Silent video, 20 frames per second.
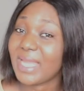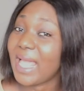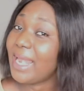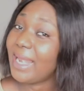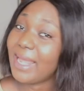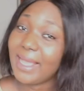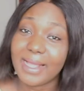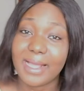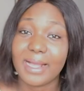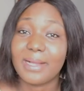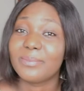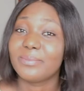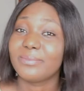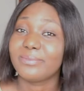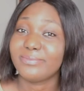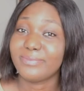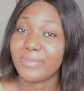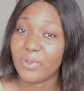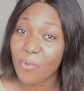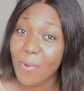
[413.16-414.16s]
I like them.
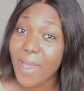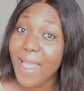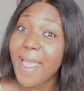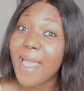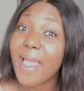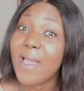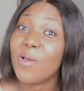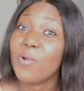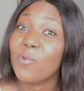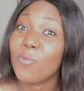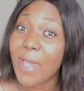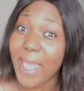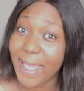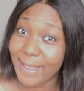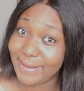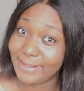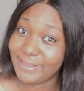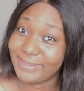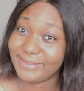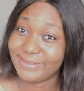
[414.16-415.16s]
Well.
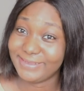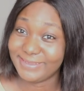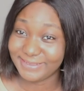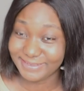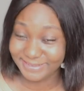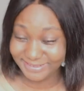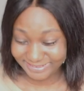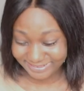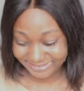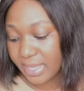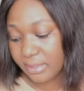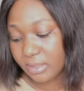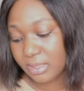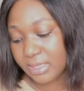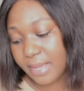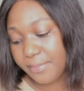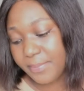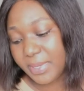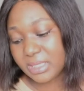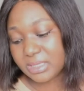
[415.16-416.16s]
Okay,
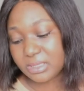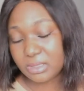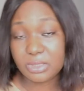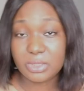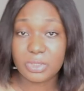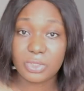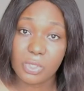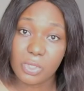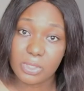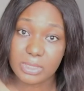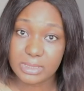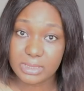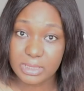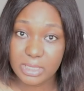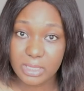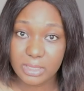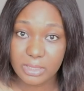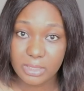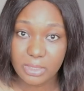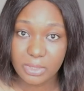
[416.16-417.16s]
another person talk
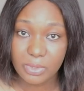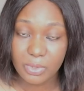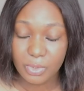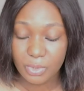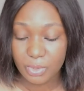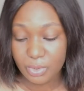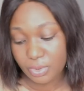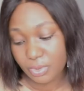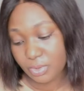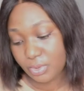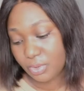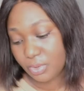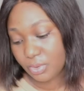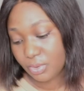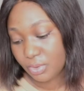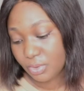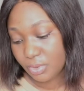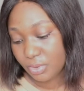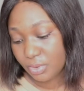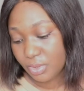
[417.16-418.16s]
say,
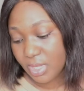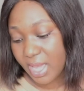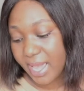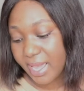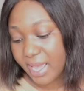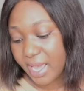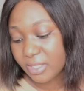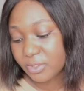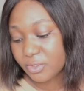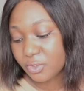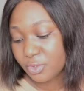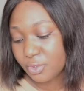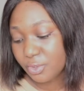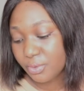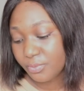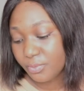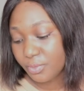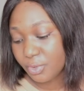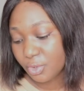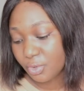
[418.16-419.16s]
I
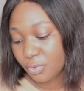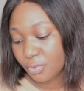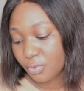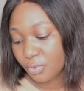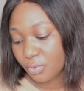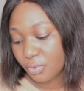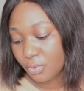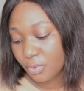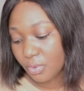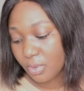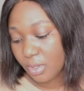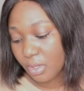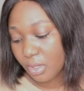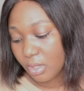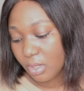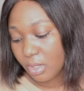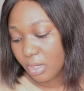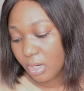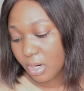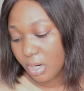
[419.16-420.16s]
assume you
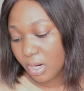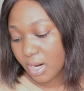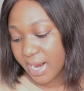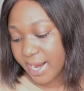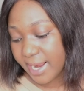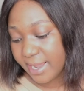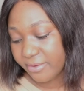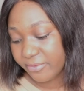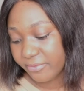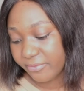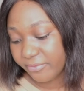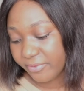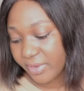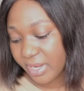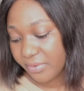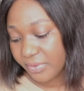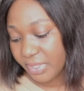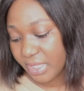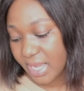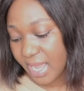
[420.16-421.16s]
are a
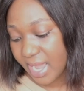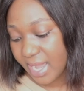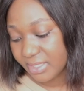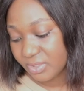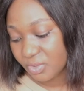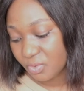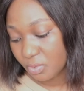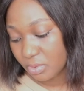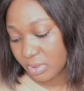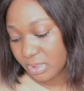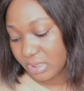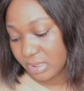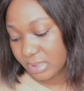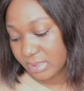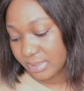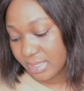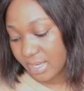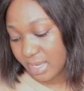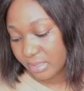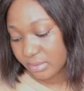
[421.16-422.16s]
very
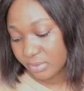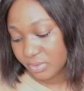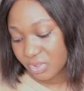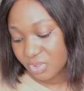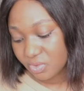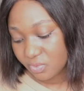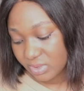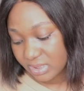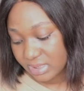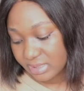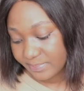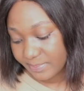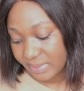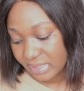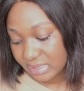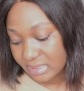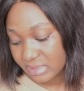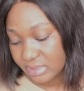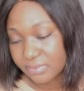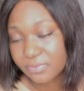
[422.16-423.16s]
hardworking and sweet
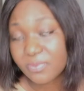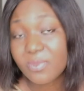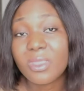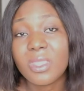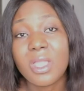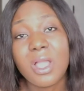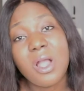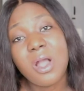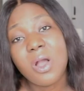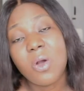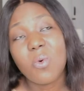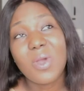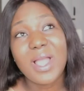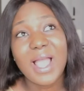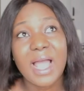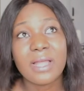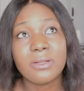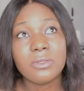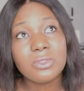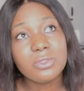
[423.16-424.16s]
person. Well,
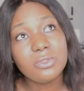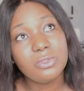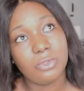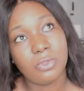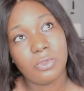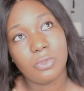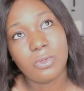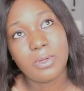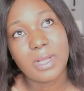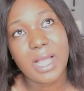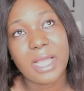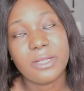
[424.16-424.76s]
I don't know.